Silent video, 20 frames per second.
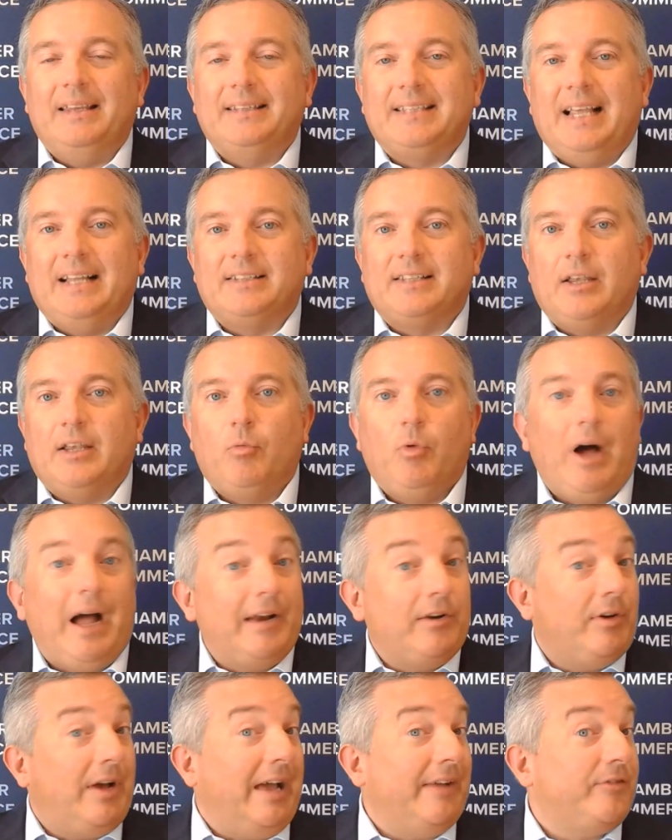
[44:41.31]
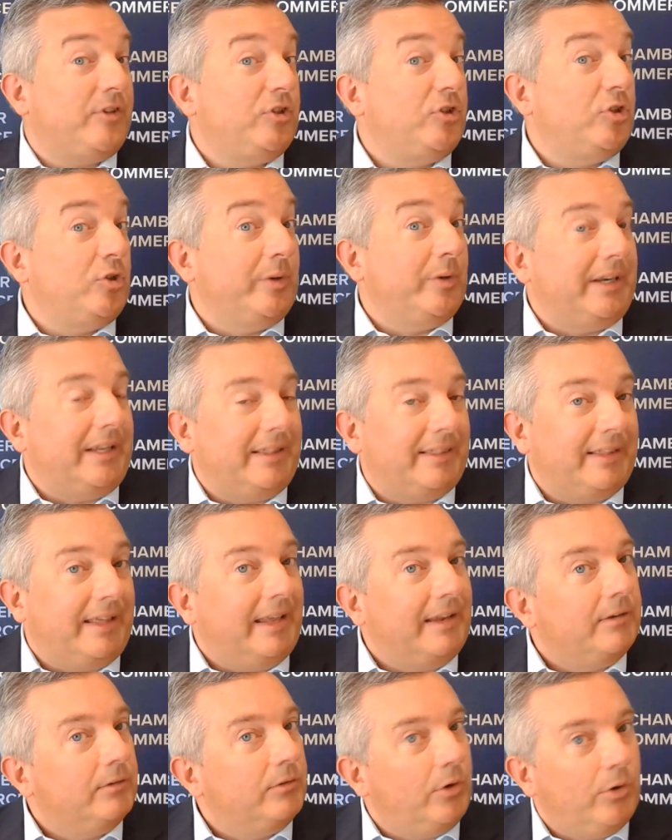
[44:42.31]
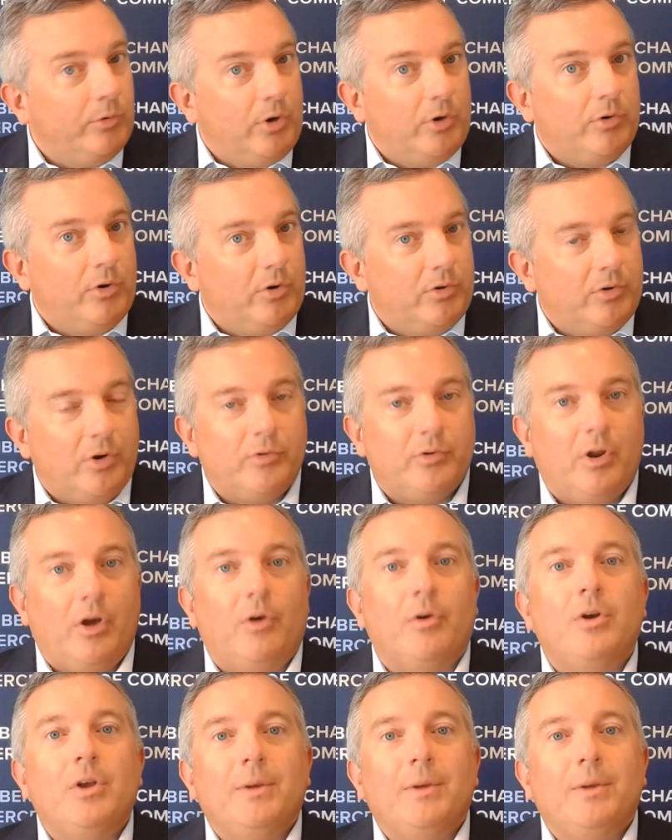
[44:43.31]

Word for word: it sounds like, well, I don't have to do anything. No, no, no, no, no.